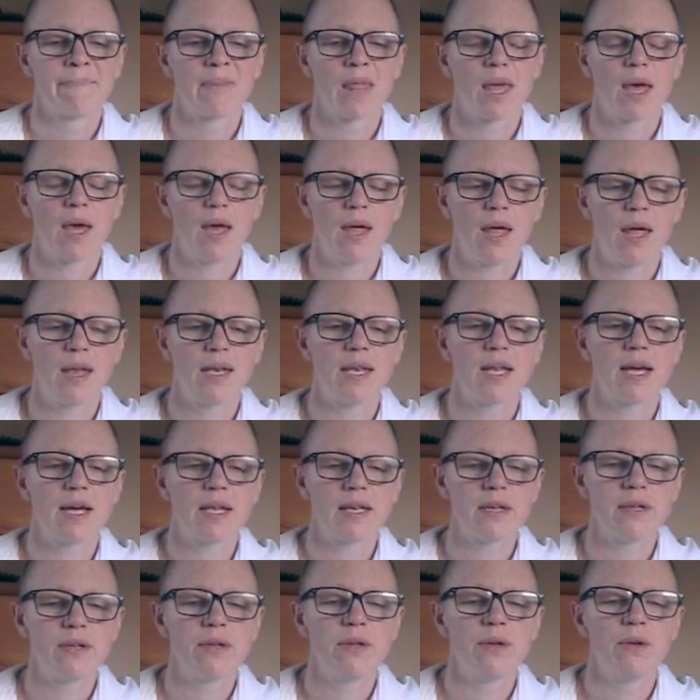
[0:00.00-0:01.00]
a
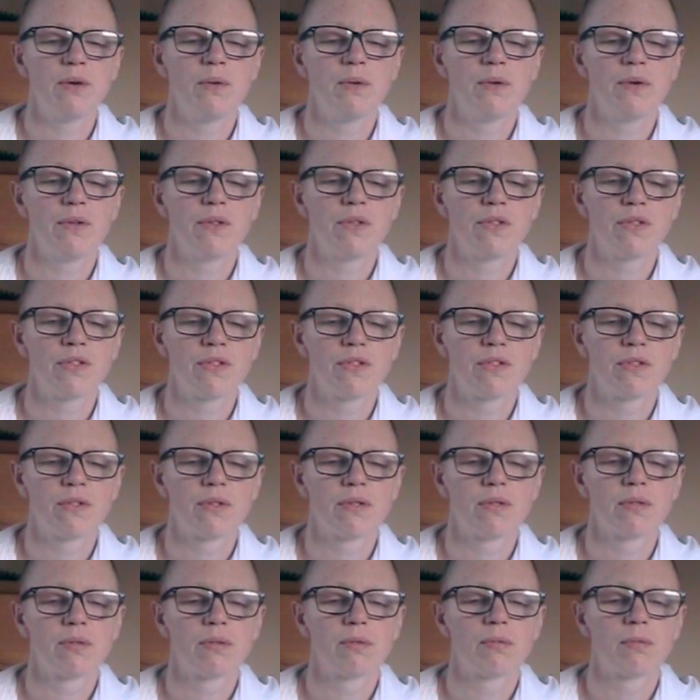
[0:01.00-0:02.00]
nun who was
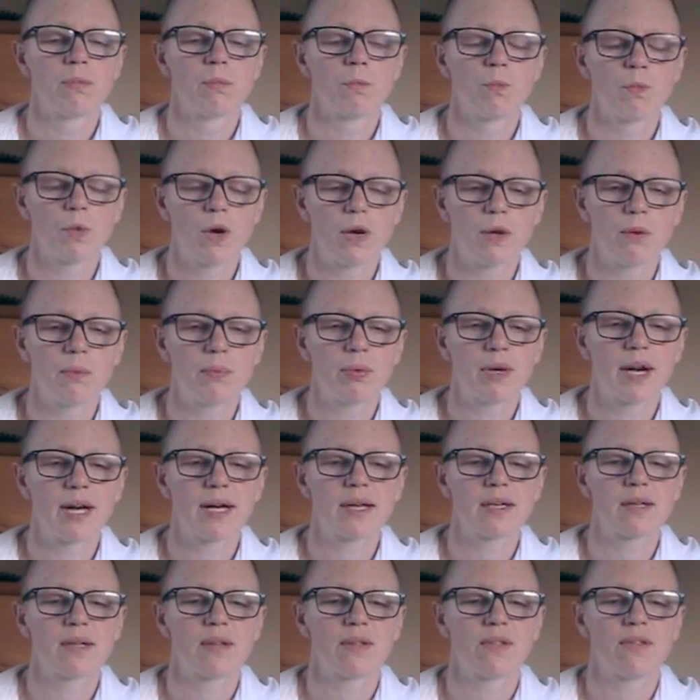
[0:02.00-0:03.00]
well
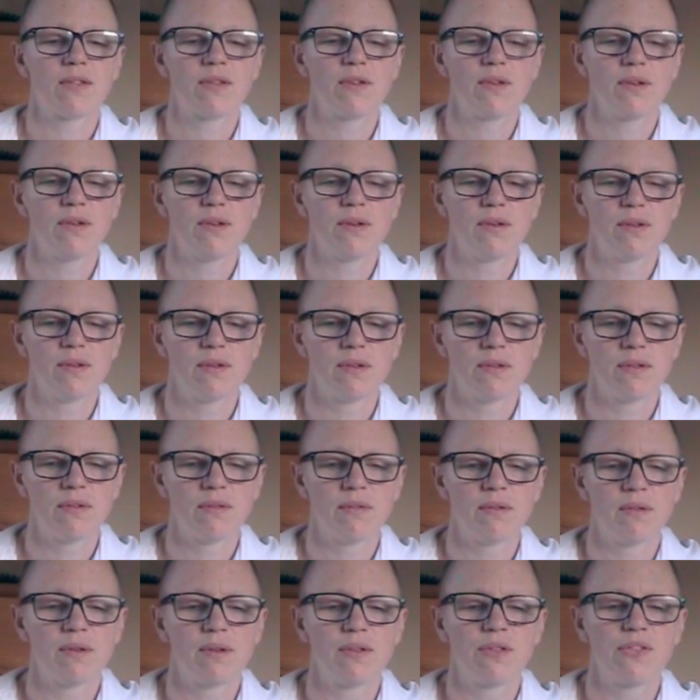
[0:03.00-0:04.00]
practiced and
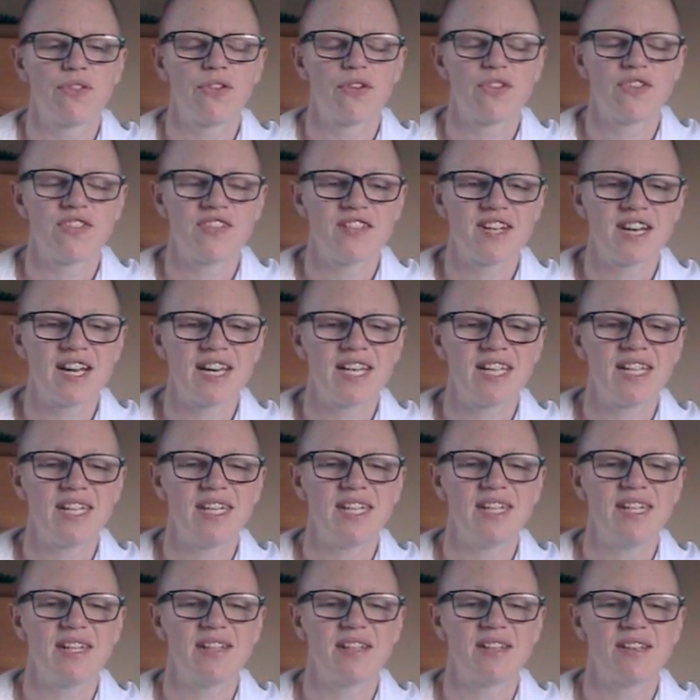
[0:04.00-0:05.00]
so
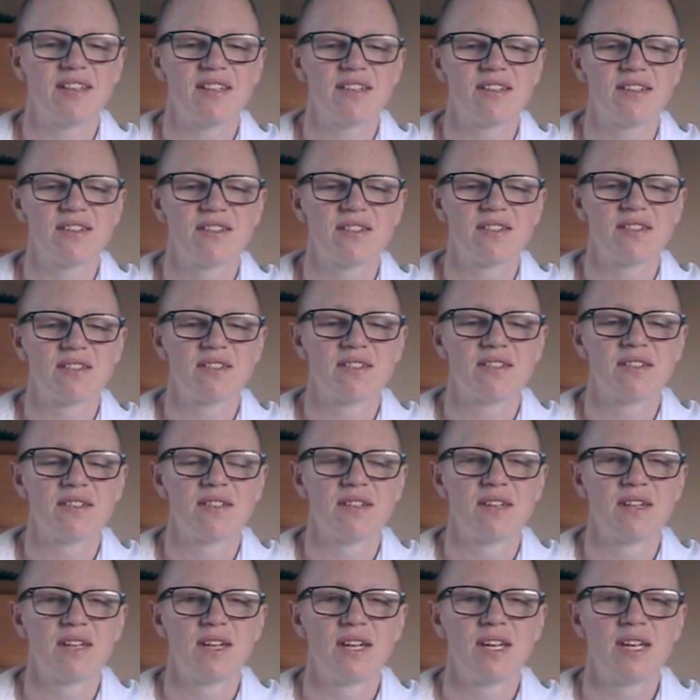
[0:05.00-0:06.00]
steady, and
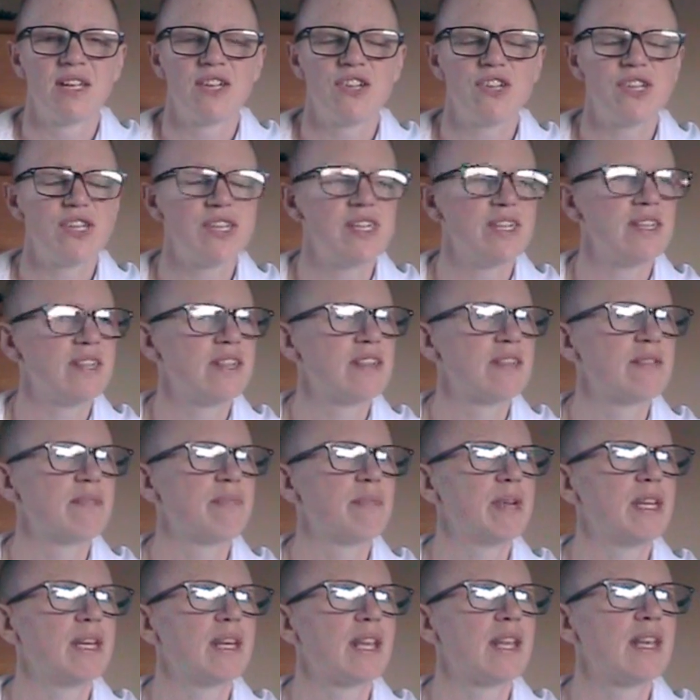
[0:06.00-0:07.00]
she's
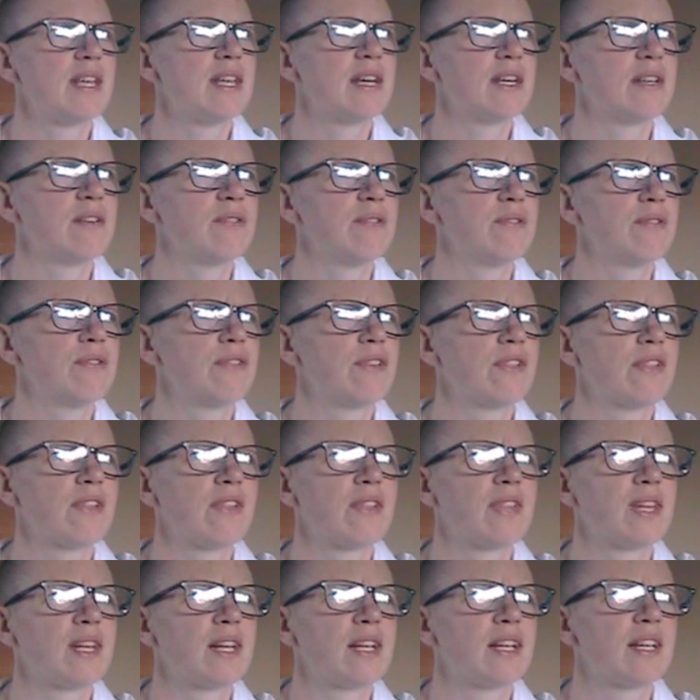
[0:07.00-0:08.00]
been a nun for
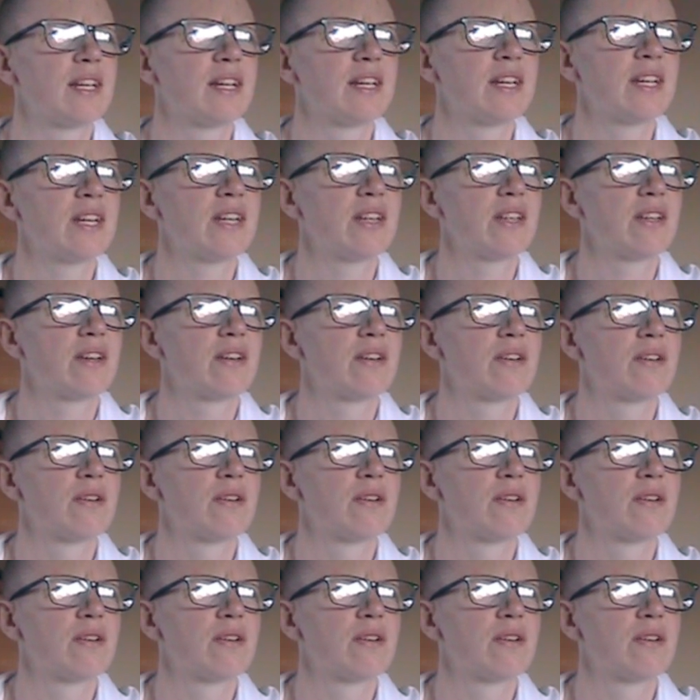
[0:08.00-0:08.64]
something like